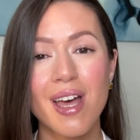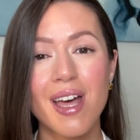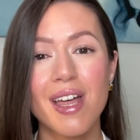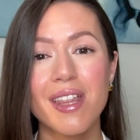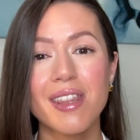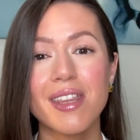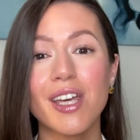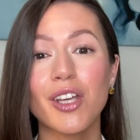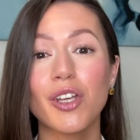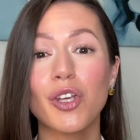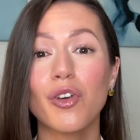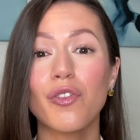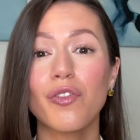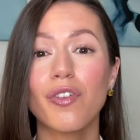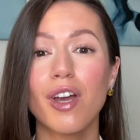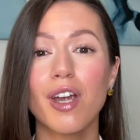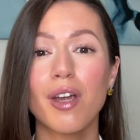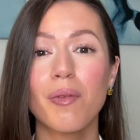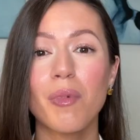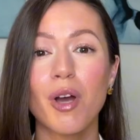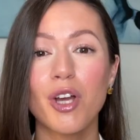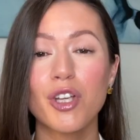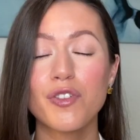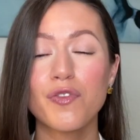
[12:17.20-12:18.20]
Thank you very
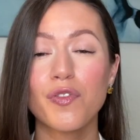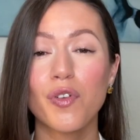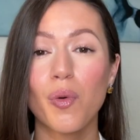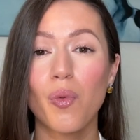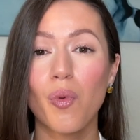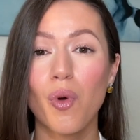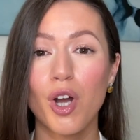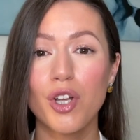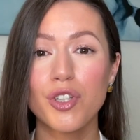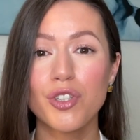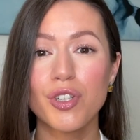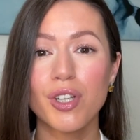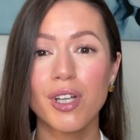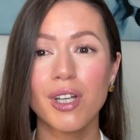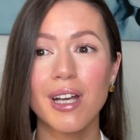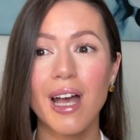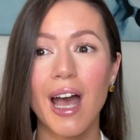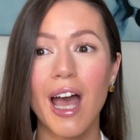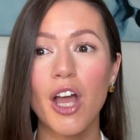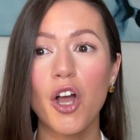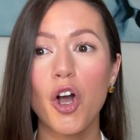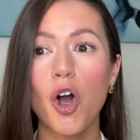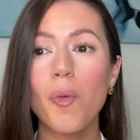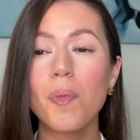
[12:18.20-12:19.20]
much for watching.
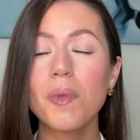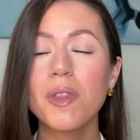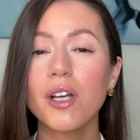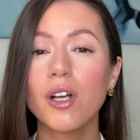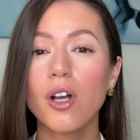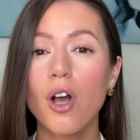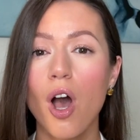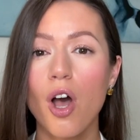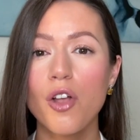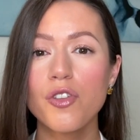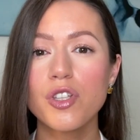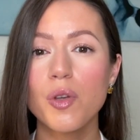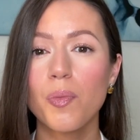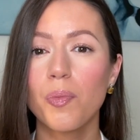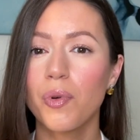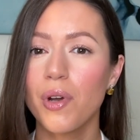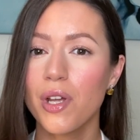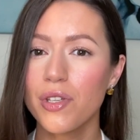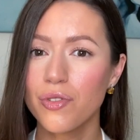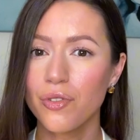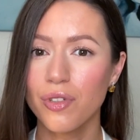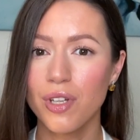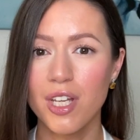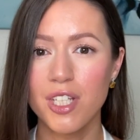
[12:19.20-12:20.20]
I hope the concept
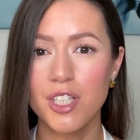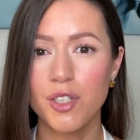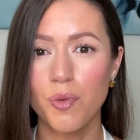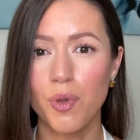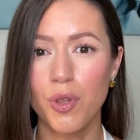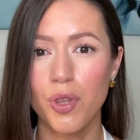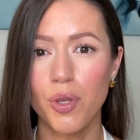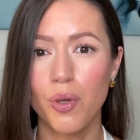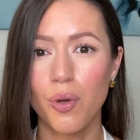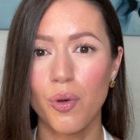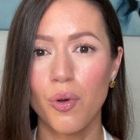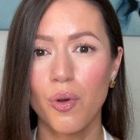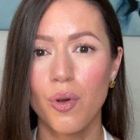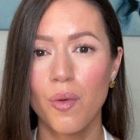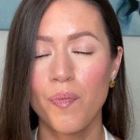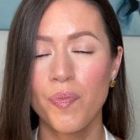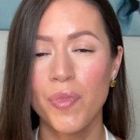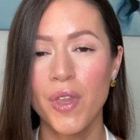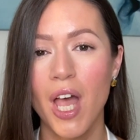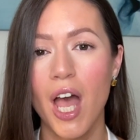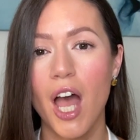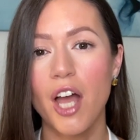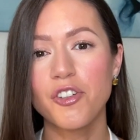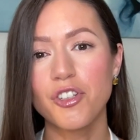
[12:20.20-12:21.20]
resonates with you.
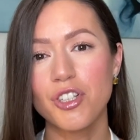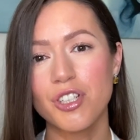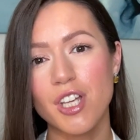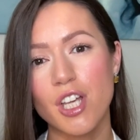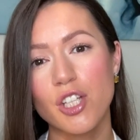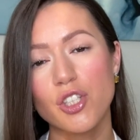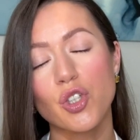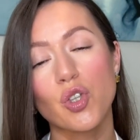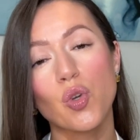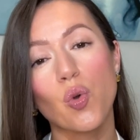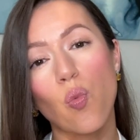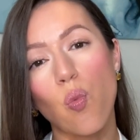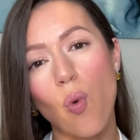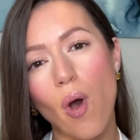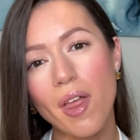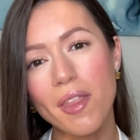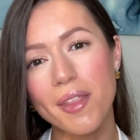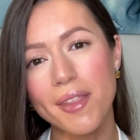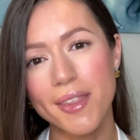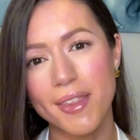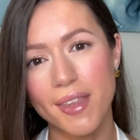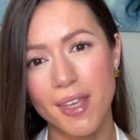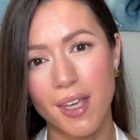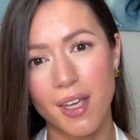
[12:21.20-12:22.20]
I just ask you
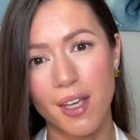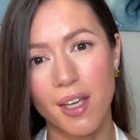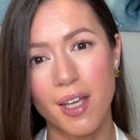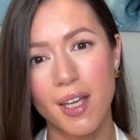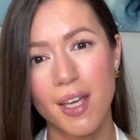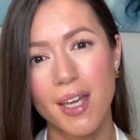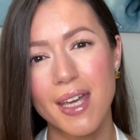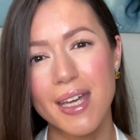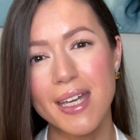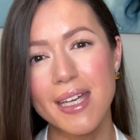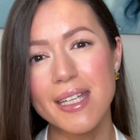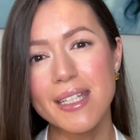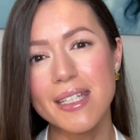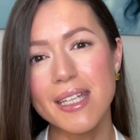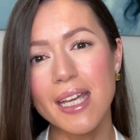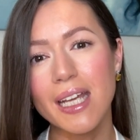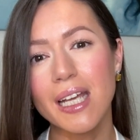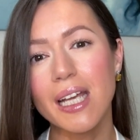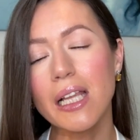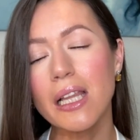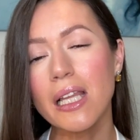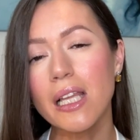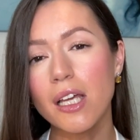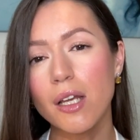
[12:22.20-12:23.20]
one thing:
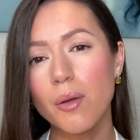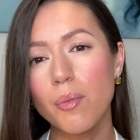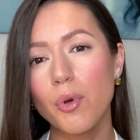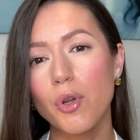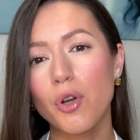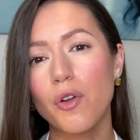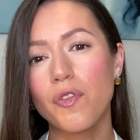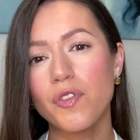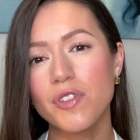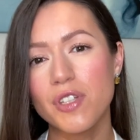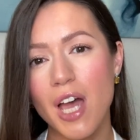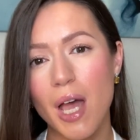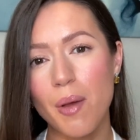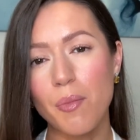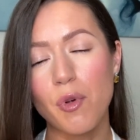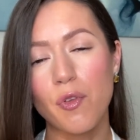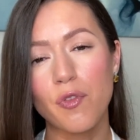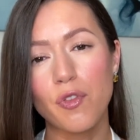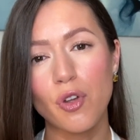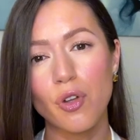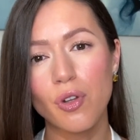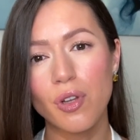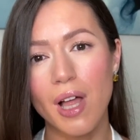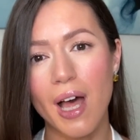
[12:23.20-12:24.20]
take a little bit of time of
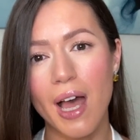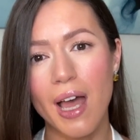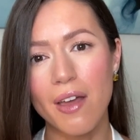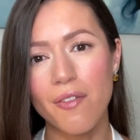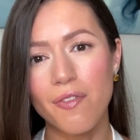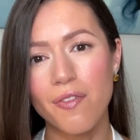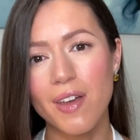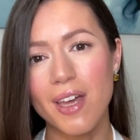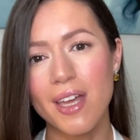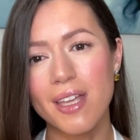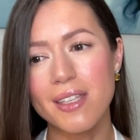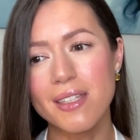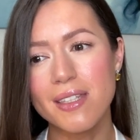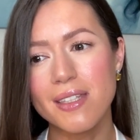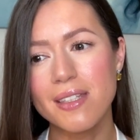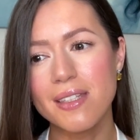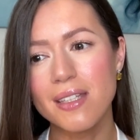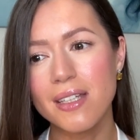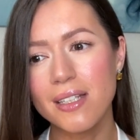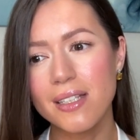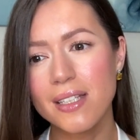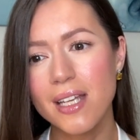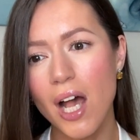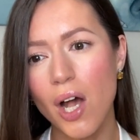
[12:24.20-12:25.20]
your life and
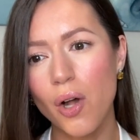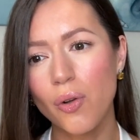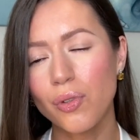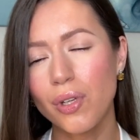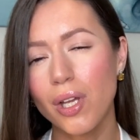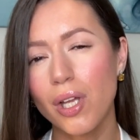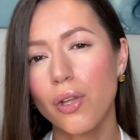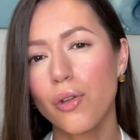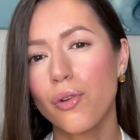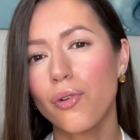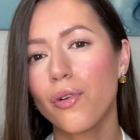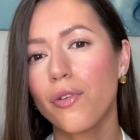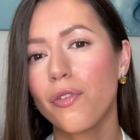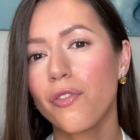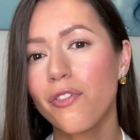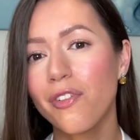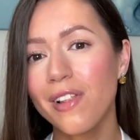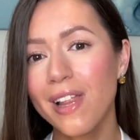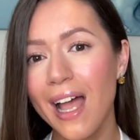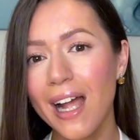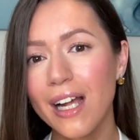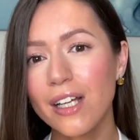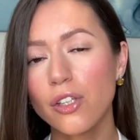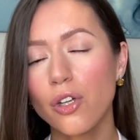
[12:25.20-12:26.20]
sit down and
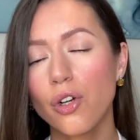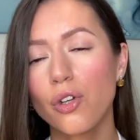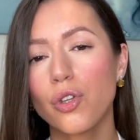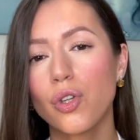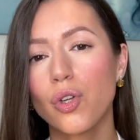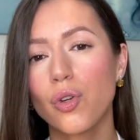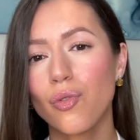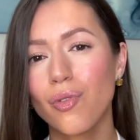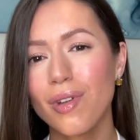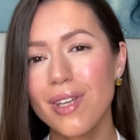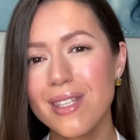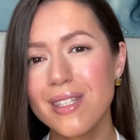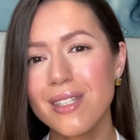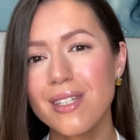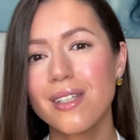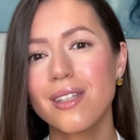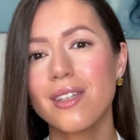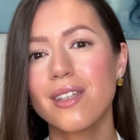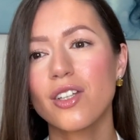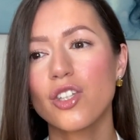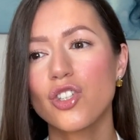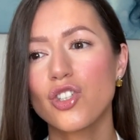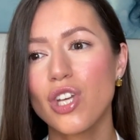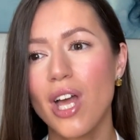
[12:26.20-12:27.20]
reflect on your
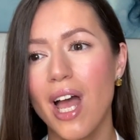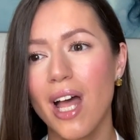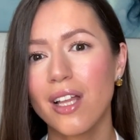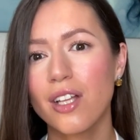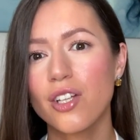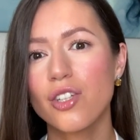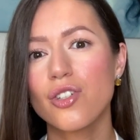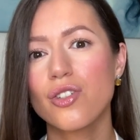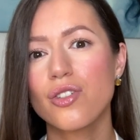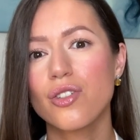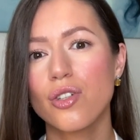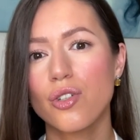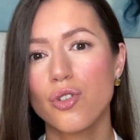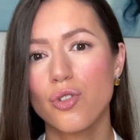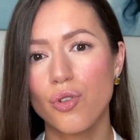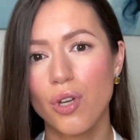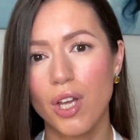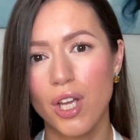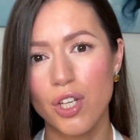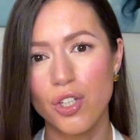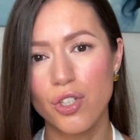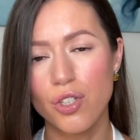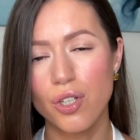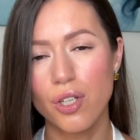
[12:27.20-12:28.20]
recent challenge
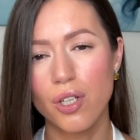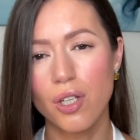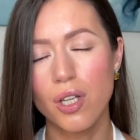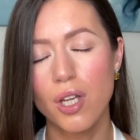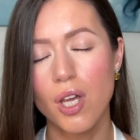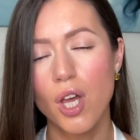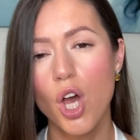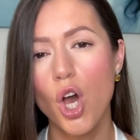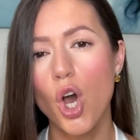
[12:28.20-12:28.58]
situation.